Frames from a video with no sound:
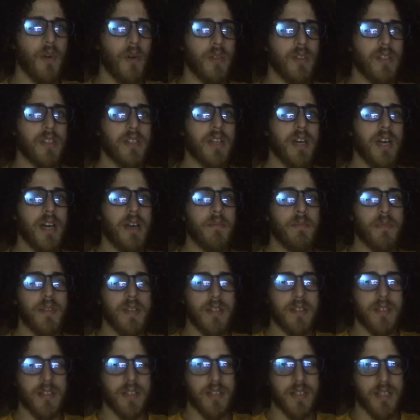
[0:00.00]
the only time
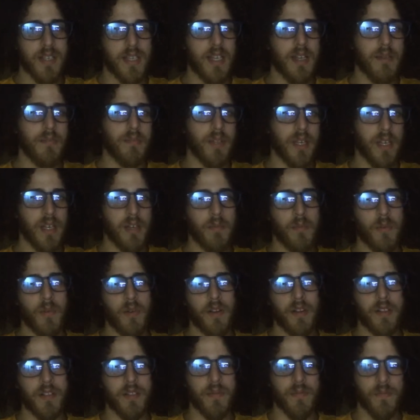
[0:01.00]
this is inapplicable,
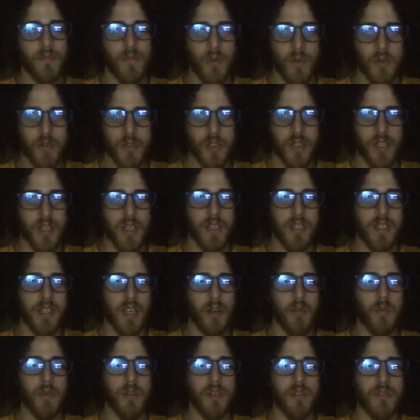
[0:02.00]
and it's unfortunate, is
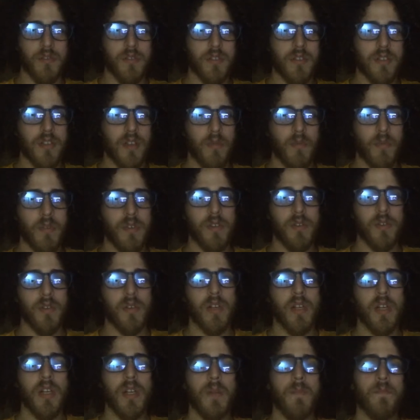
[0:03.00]
like when
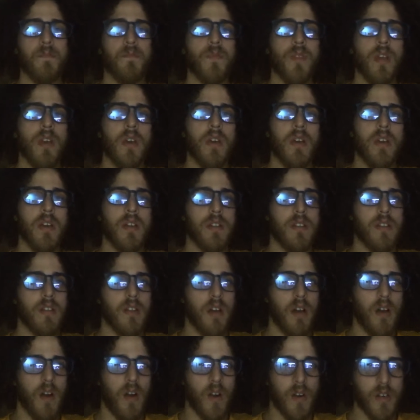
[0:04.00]
you're
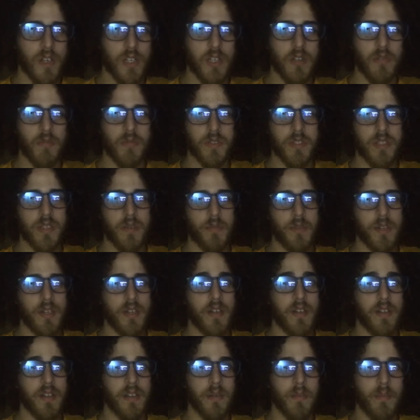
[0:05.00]
arguing with someone
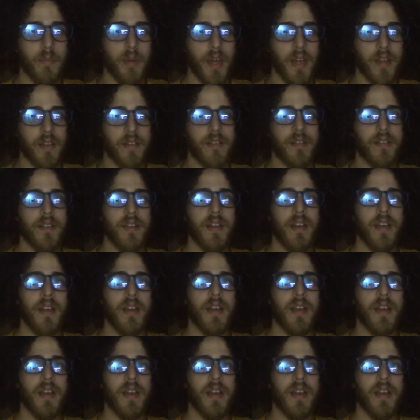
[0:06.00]
in a debate.